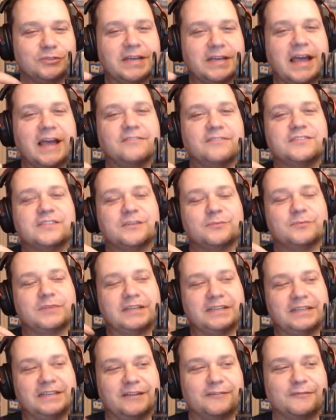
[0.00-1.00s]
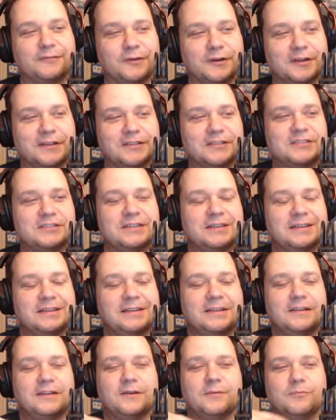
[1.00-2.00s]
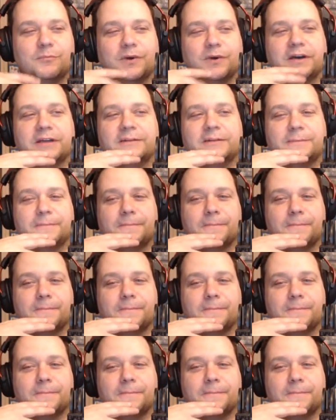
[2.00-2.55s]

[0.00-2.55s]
to have something different. But,